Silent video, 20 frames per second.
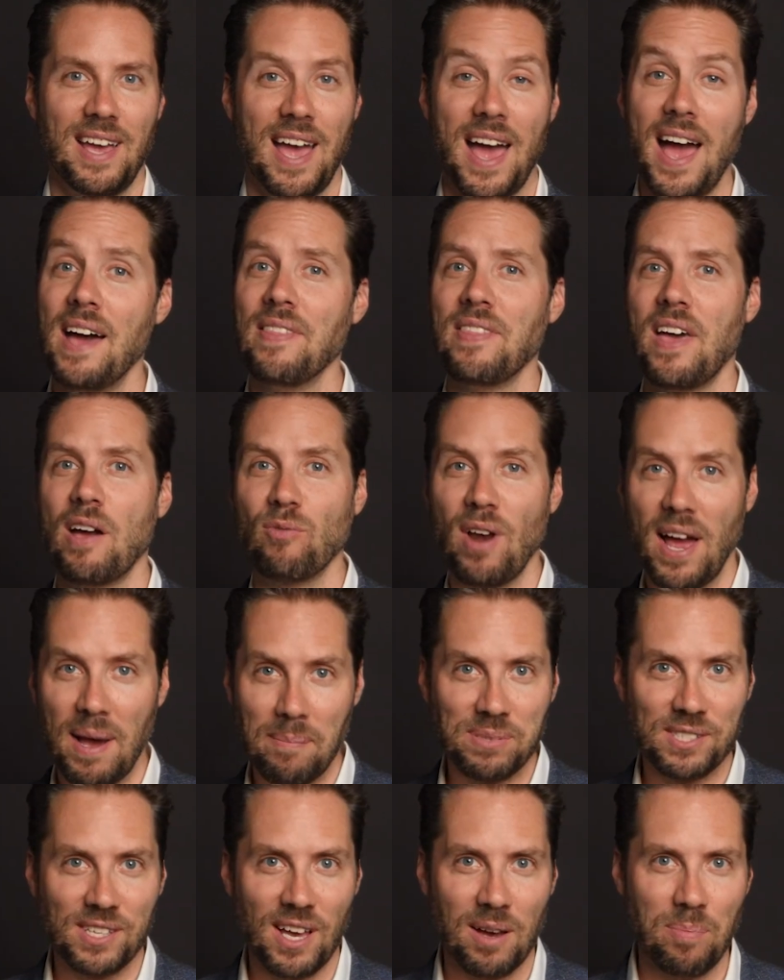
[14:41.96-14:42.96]
And that
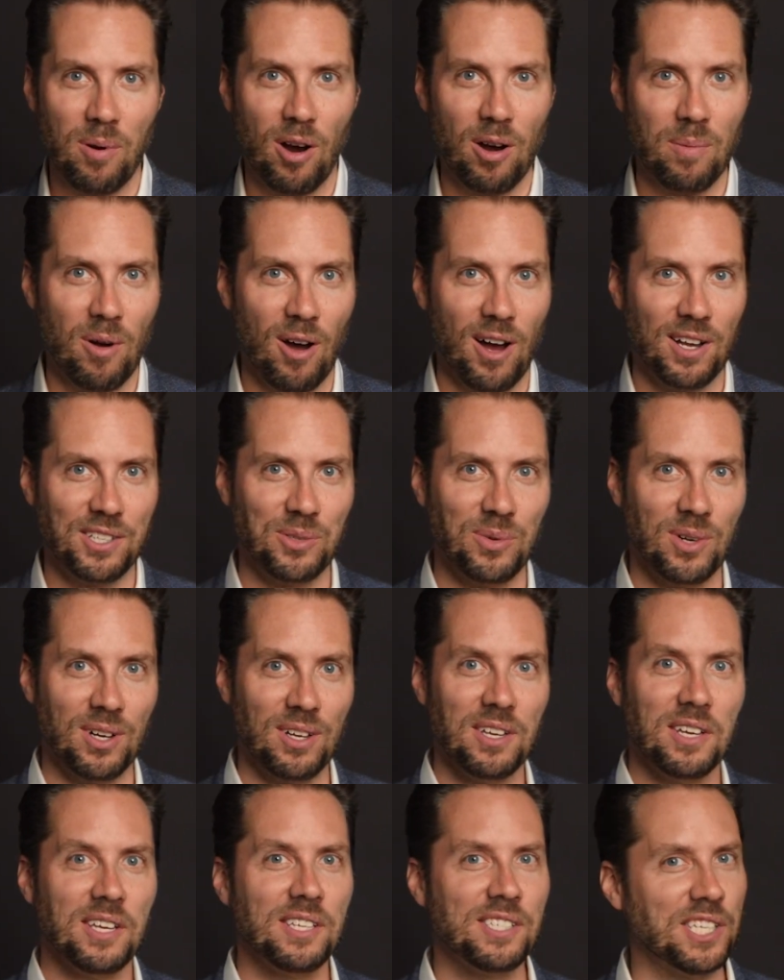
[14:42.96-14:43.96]
wraps up our
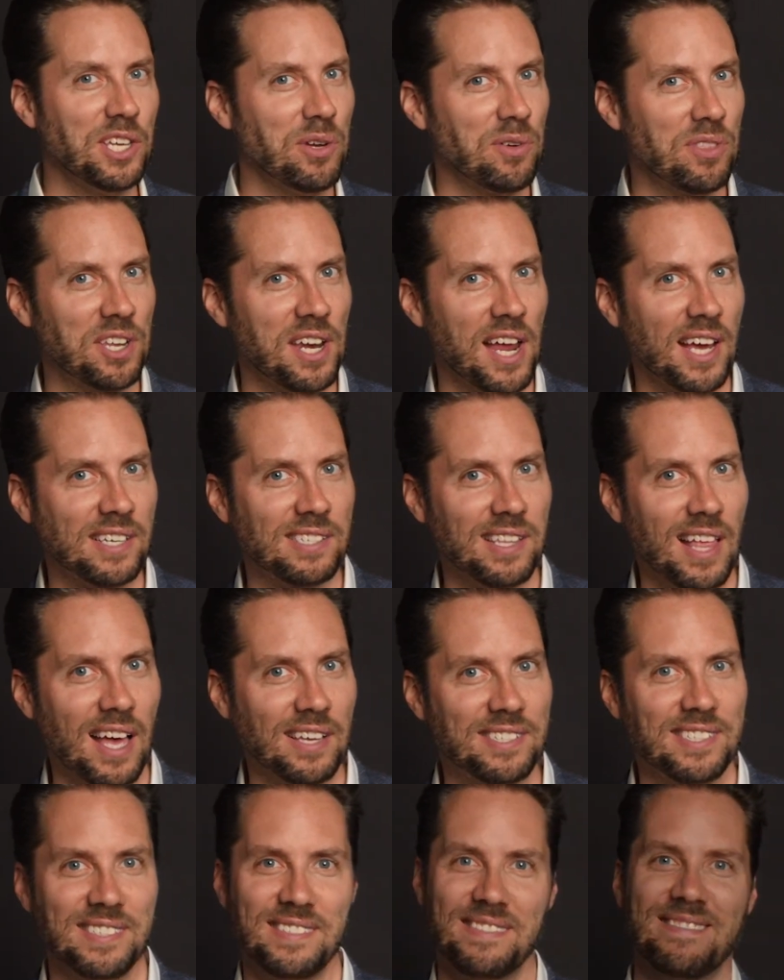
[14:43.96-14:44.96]
module. See you in the next
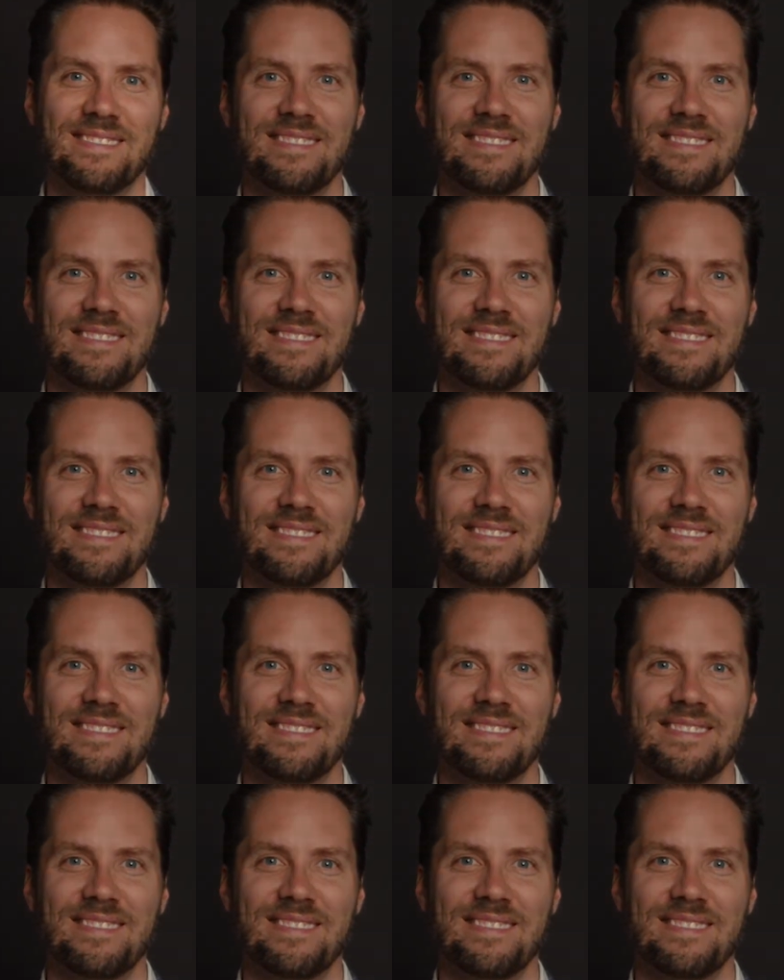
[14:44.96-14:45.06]
lesson.